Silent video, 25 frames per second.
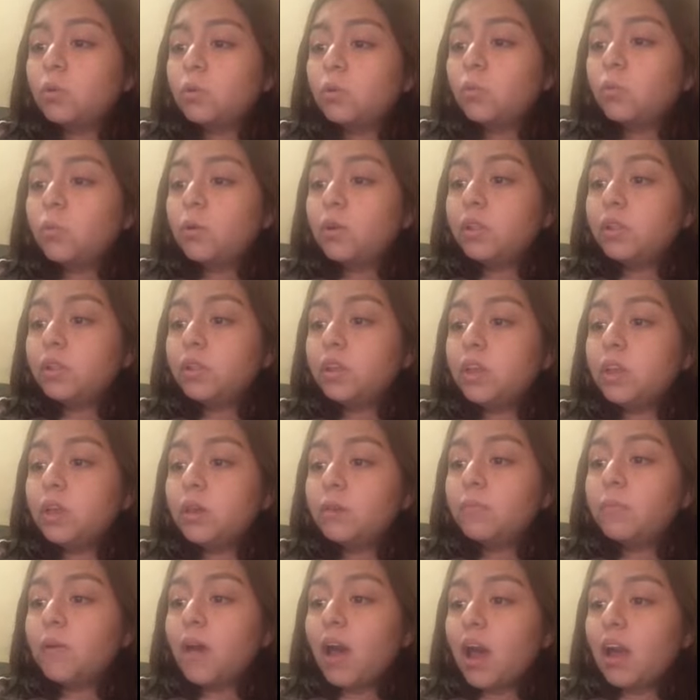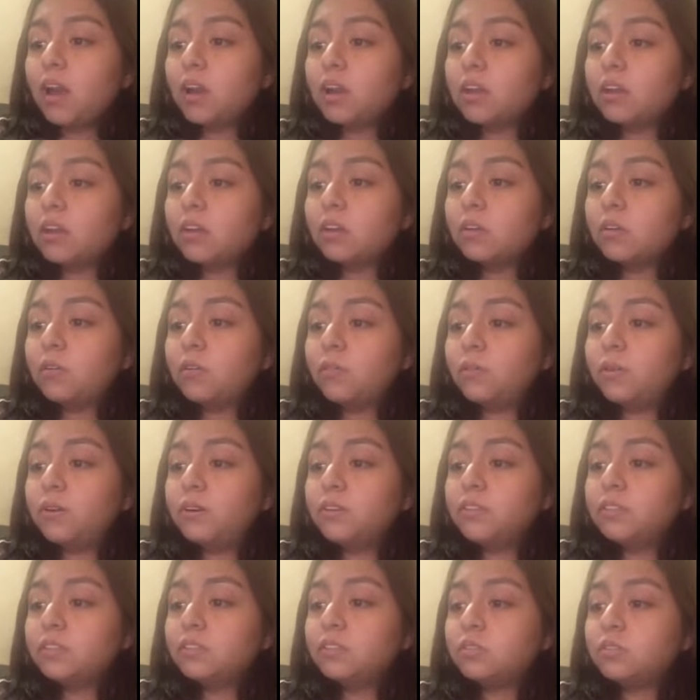will give a
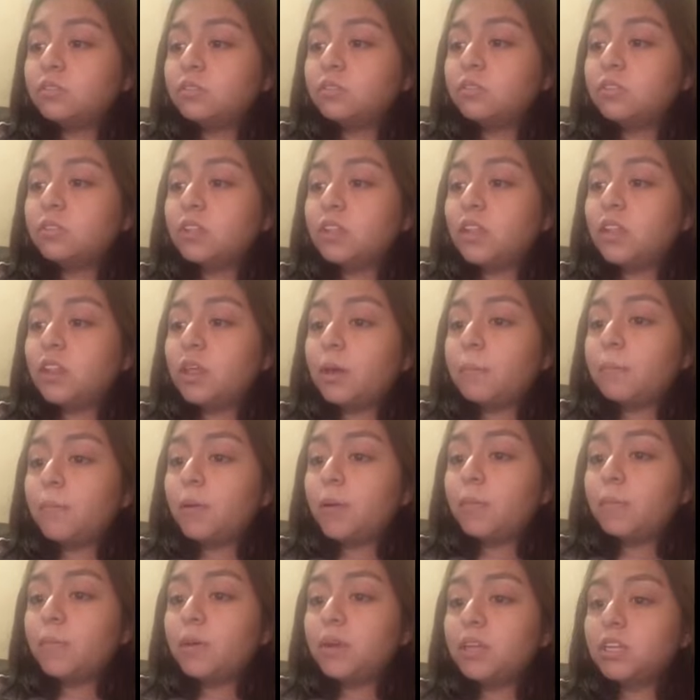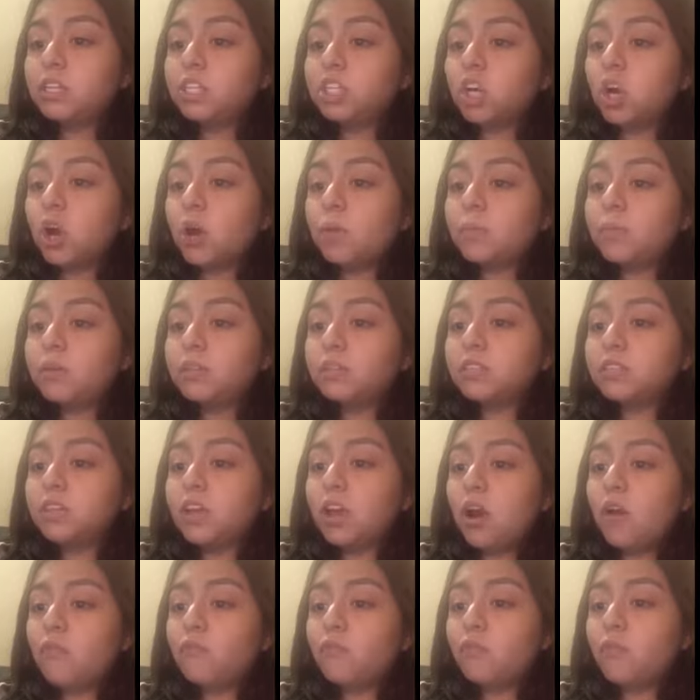hearing to the Permanent Committee
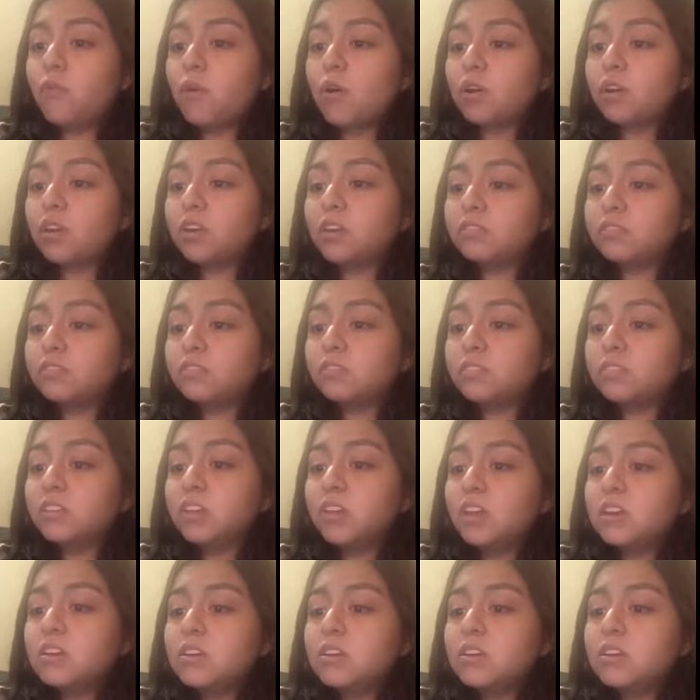of Workers,